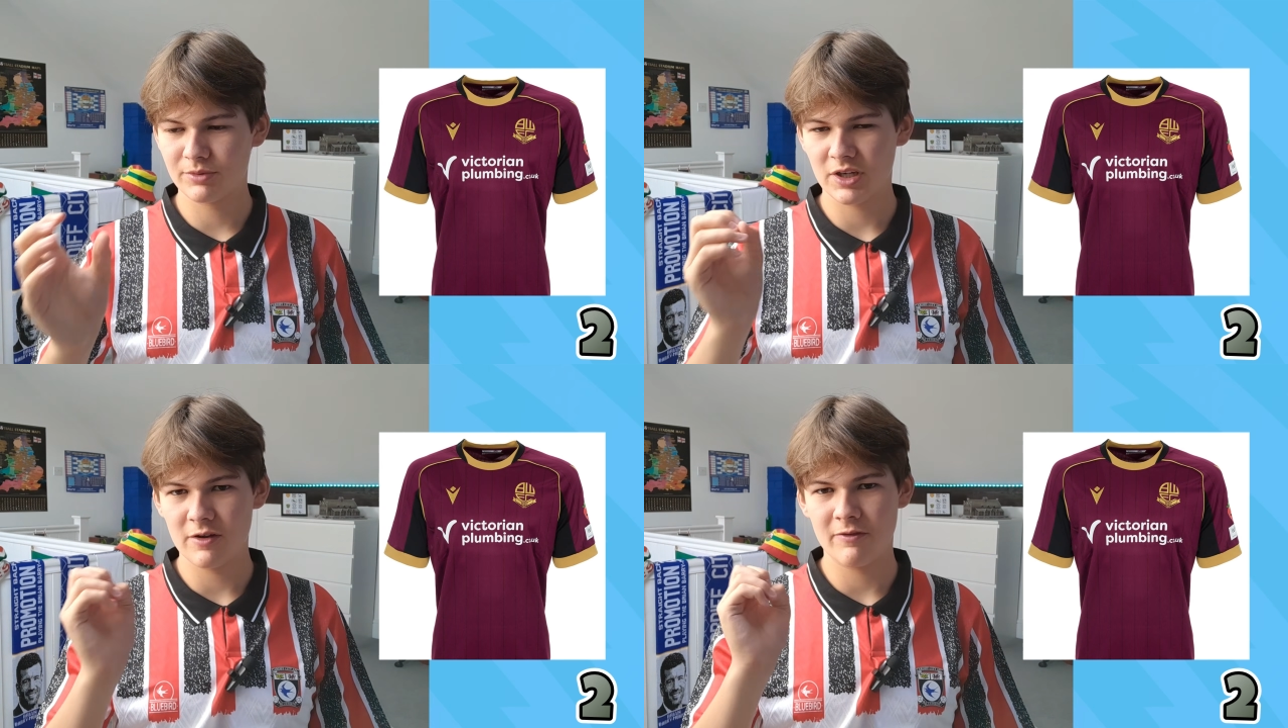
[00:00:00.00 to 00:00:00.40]

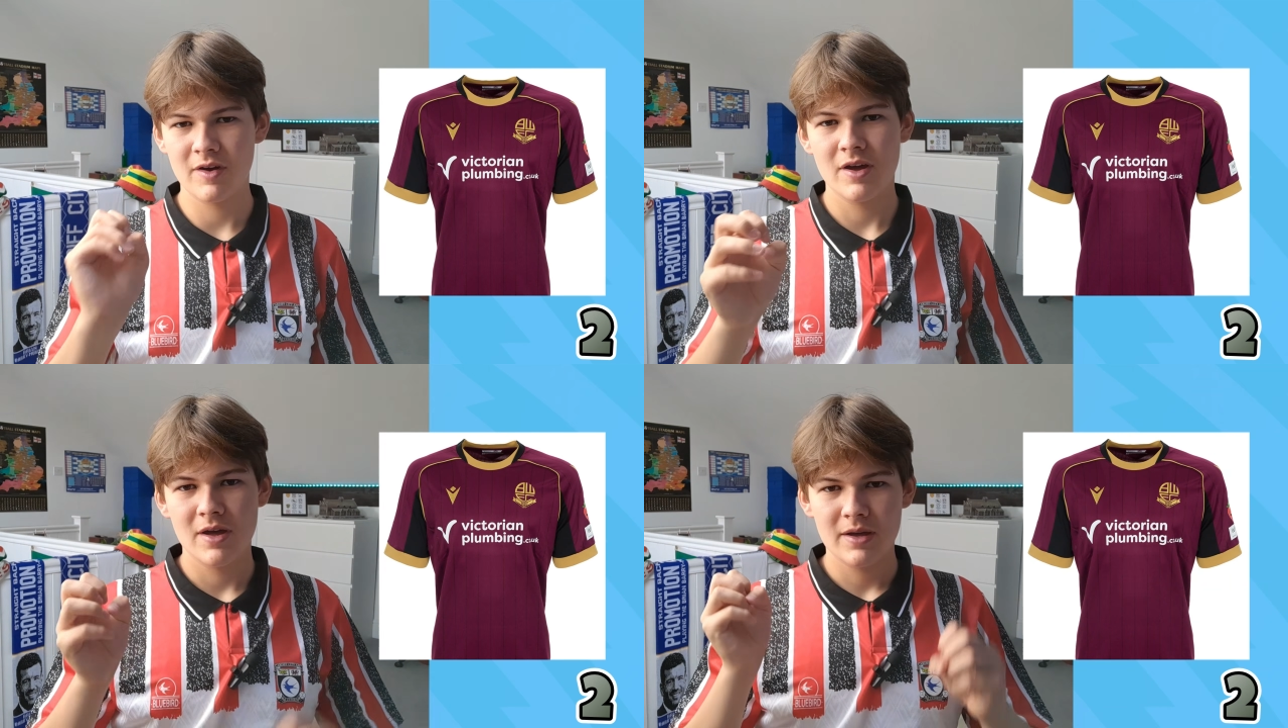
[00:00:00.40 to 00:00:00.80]
kind
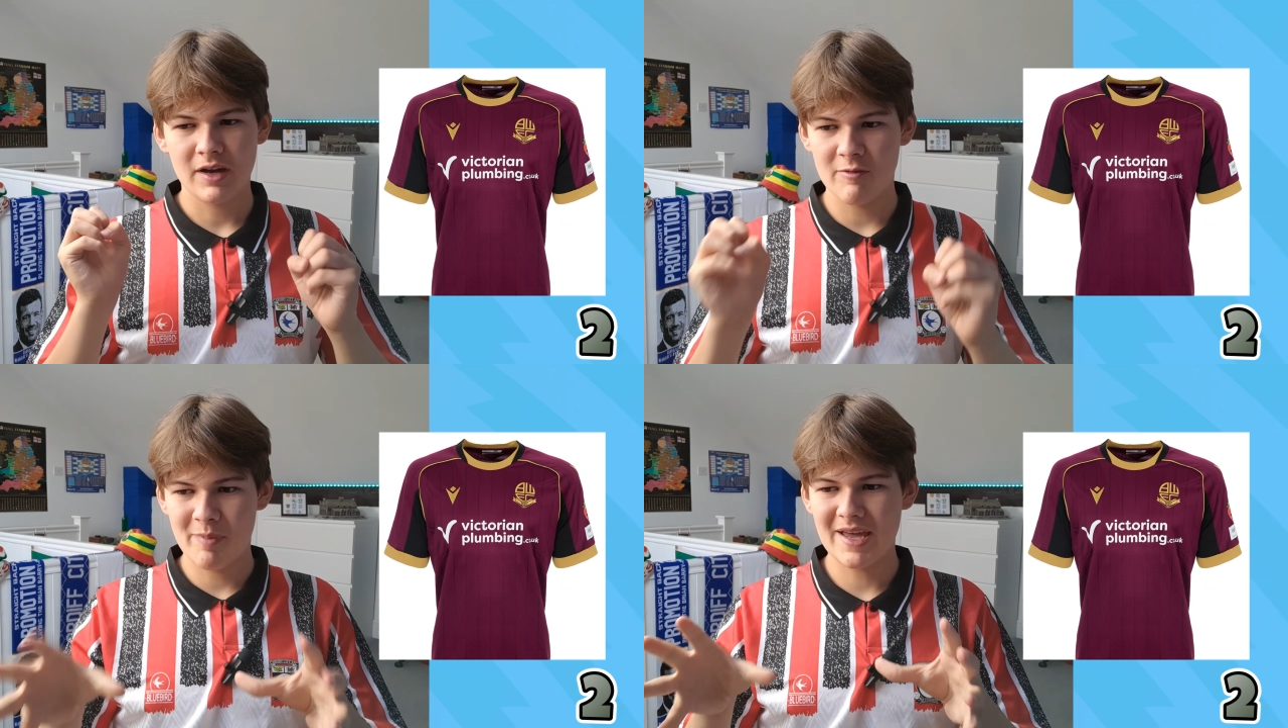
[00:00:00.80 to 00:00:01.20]

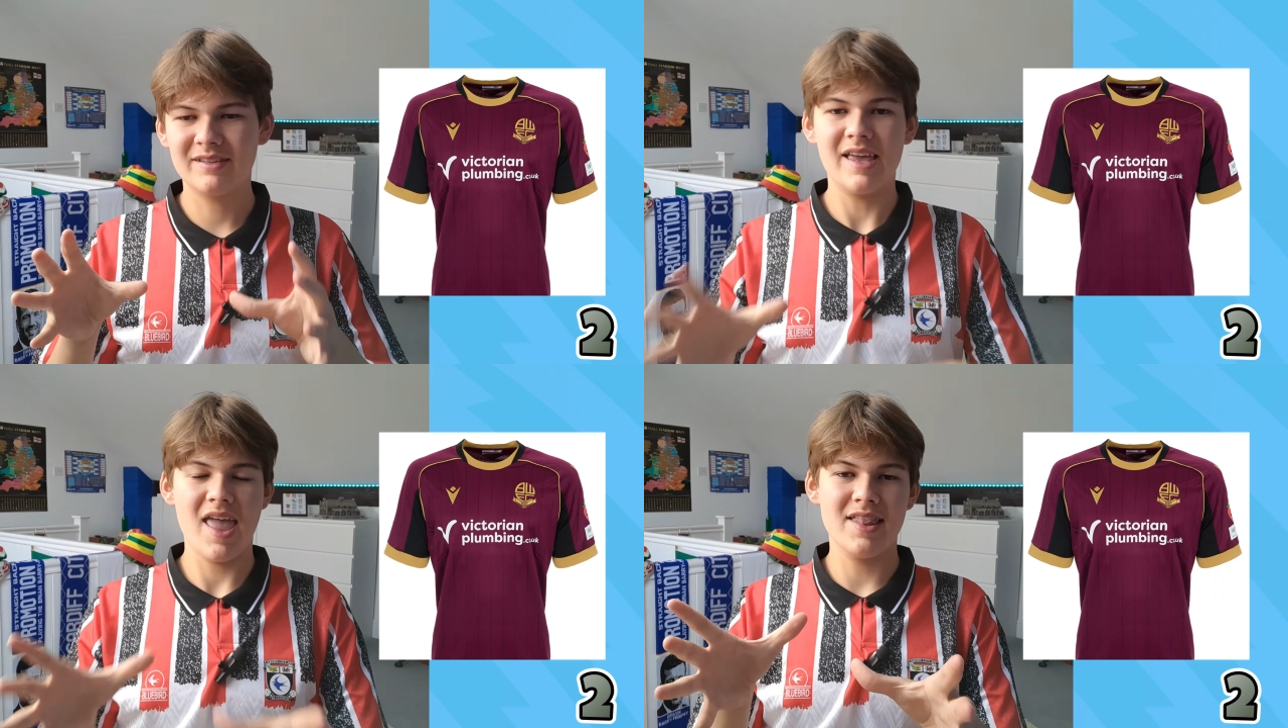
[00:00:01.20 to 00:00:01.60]
of
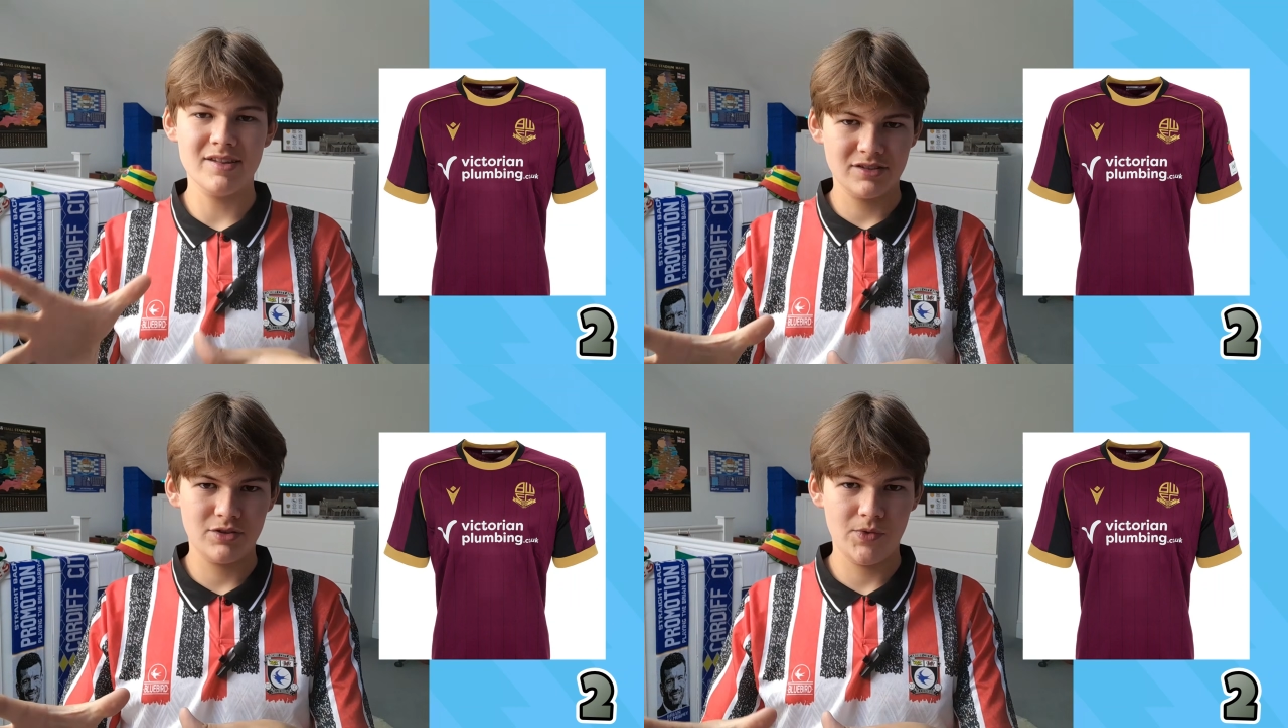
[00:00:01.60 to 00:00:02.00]
baked
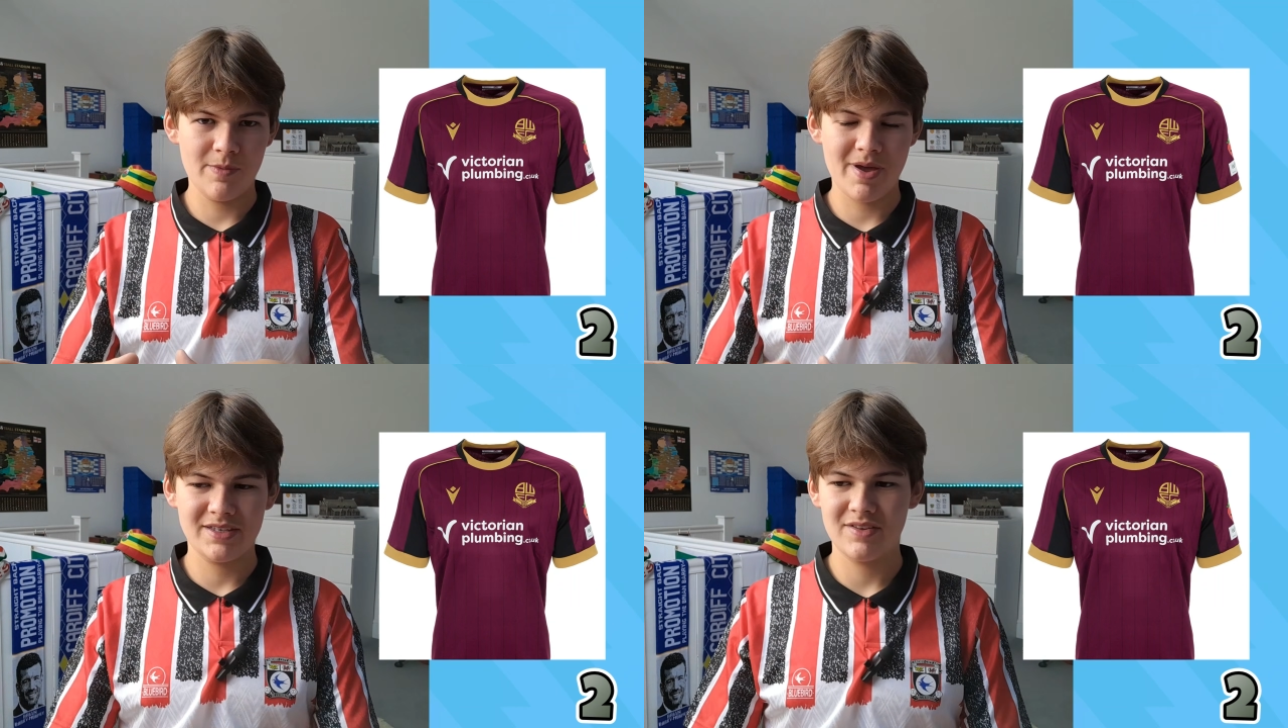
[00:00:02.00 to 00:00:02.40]
into the
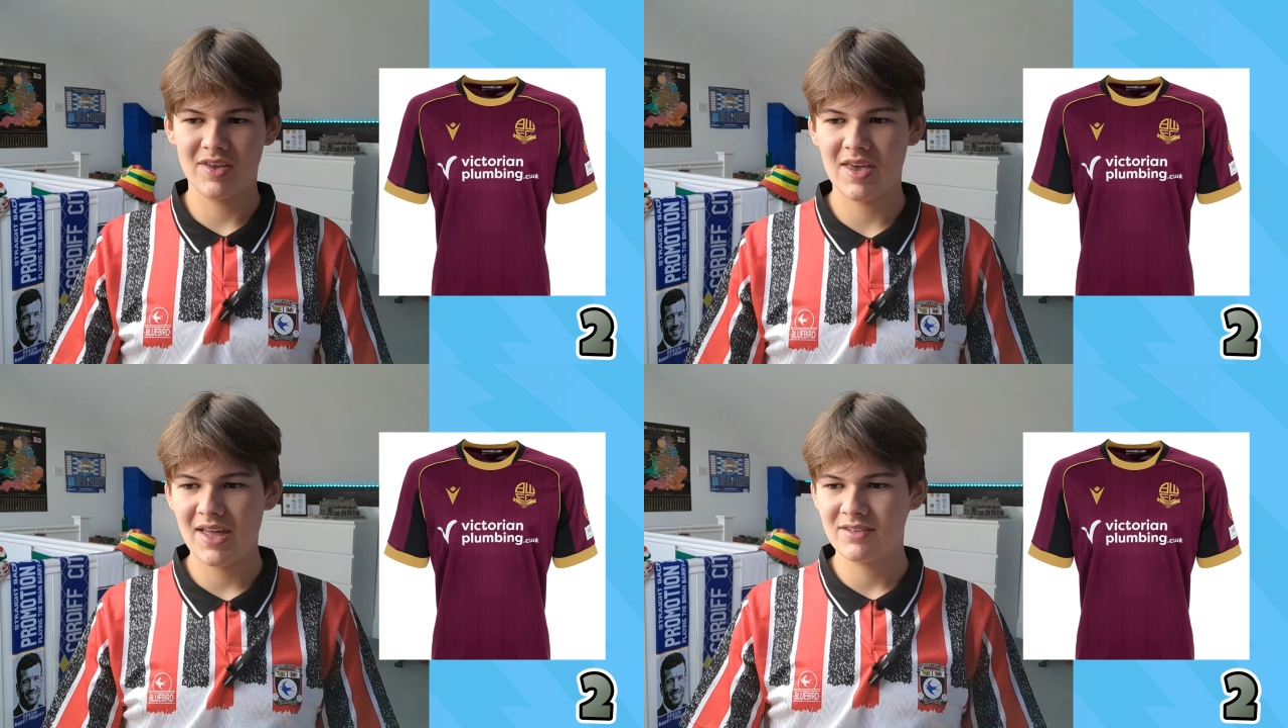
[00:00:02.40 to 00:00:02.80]
base of the
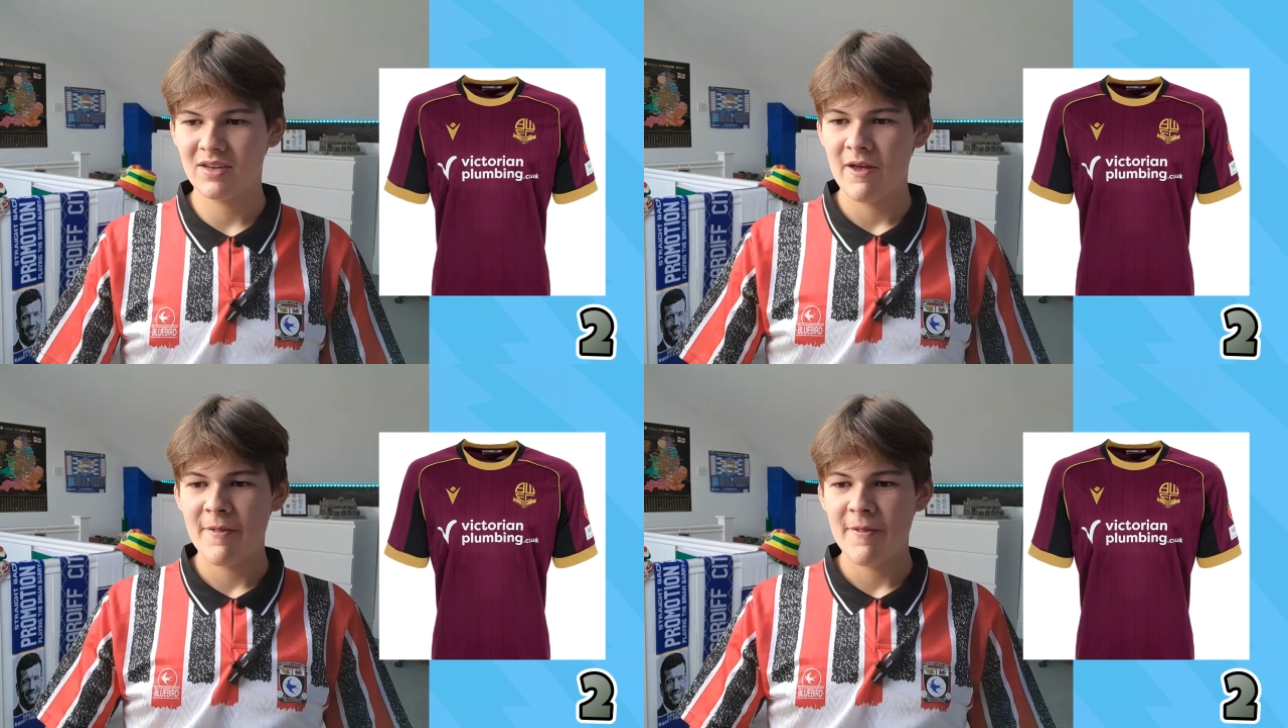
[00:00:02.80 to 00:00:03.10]
kit.